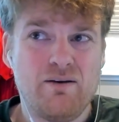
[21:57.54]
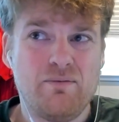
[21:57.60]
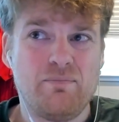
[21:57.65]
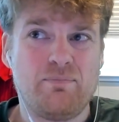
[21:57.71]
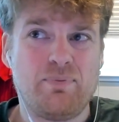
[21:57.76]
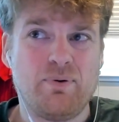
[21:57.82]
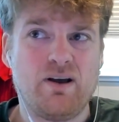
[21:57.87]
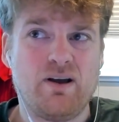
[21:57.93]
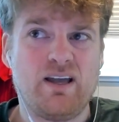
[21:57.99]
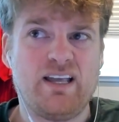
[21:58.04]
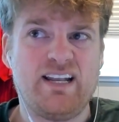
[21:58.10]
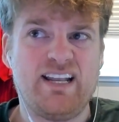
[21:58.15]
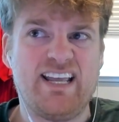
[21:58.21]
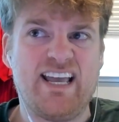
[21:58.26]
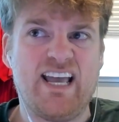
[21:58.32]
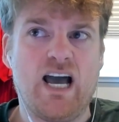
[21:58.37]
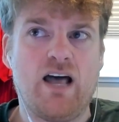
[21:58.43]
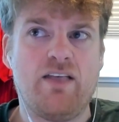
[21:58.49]
but
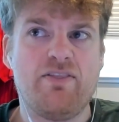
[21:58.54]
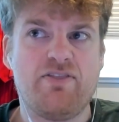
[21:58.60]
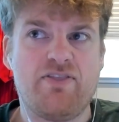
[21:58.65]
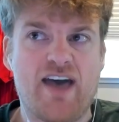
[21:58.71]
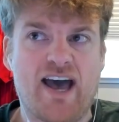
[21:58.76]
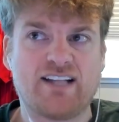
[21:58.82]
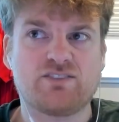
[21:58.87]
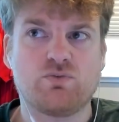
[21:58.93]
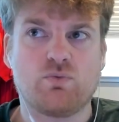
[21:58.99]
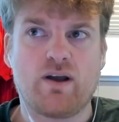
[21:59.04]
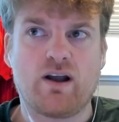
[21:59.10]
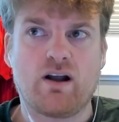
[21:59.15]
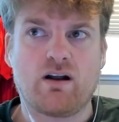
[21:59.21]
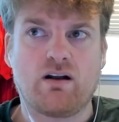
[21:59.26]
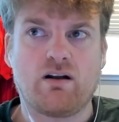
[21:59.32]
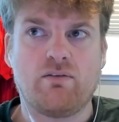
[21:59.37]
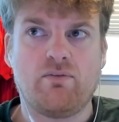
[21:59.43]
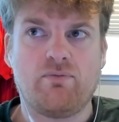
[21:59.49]
that's
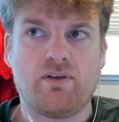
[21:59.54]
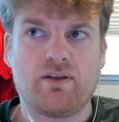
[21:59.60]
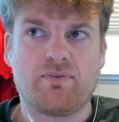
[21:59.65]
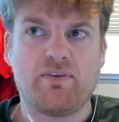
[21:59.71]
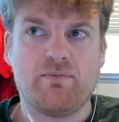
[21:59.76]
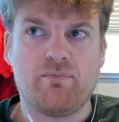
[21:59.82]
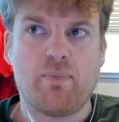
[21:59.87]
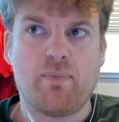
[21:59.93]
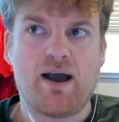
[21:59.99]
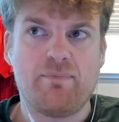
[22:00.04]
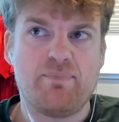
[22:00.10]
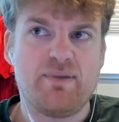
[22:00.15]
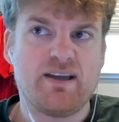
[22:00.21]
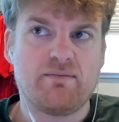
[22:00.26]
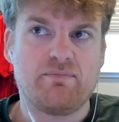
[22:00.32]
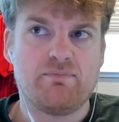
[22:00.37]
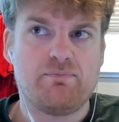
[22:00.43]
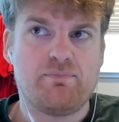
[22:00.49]
where like my
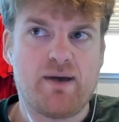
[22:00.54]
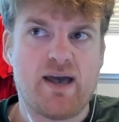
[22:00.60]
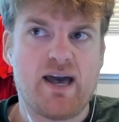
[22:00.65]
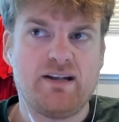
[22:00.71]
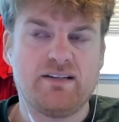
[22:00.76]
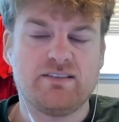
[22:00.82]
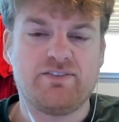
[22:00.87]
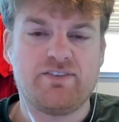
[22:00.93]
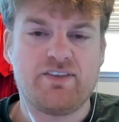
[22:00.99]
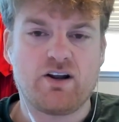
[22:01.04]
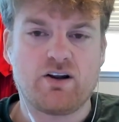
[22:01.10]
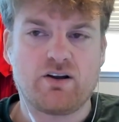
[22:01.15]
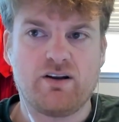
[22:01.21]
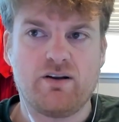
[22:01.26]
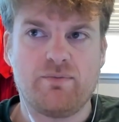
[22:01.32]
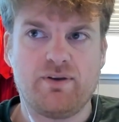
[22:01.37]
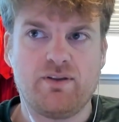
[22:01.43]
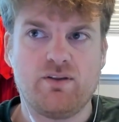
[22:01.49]
big bet is they're
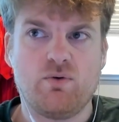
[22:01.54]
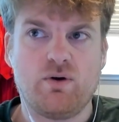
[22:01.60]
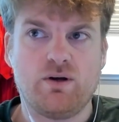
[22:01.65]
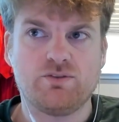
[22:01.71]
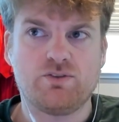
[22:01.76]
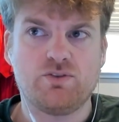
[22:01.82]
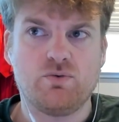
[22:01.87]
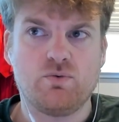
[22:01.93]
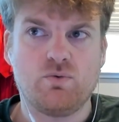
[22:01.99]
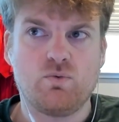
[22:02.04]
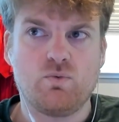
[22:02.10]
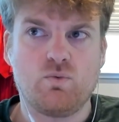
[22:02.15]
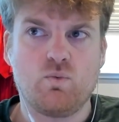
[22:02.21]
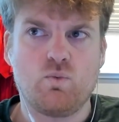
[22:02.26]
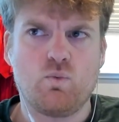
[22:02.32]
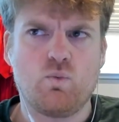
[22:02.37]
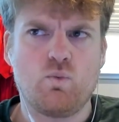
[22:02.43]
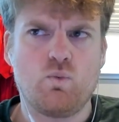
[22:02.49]
going to be the ones
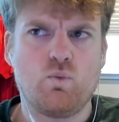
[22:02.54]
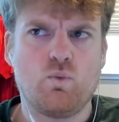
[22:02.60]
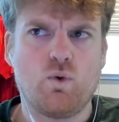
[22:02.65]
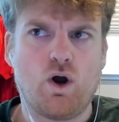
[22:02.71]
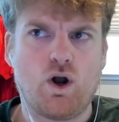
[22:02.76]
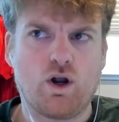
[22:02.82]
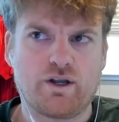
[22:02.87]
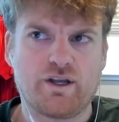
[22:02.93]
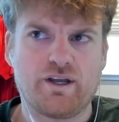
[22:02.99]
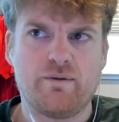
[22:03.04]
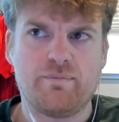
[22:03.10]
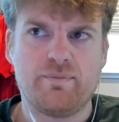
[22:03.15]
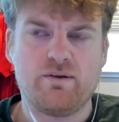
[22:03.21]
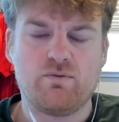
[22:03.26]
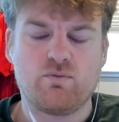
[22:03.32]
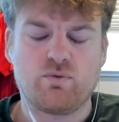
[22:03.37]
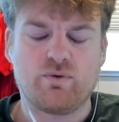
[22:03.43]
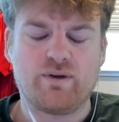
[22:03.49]
who are going to
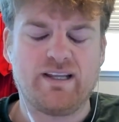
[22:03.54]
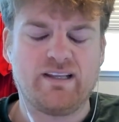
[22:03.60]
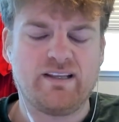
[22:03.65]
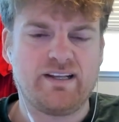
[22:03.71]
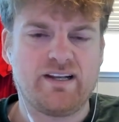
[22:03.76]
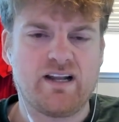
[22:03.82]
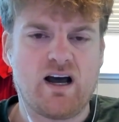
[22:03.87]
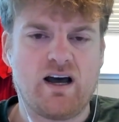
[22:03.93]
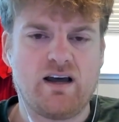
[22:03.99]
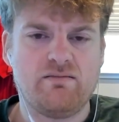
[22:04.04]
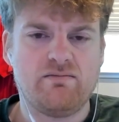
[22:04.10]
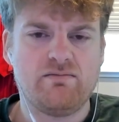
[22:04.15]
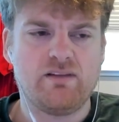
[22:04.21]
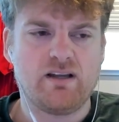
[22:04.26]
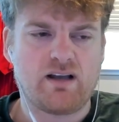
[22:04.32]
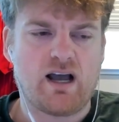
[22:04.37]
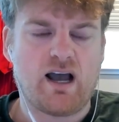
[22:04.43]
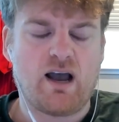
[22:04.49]
be really not
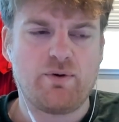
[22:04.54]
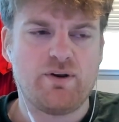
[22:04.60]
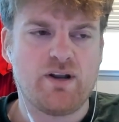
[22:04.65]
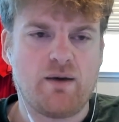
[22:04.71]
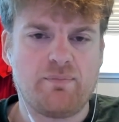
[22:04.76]
like I would not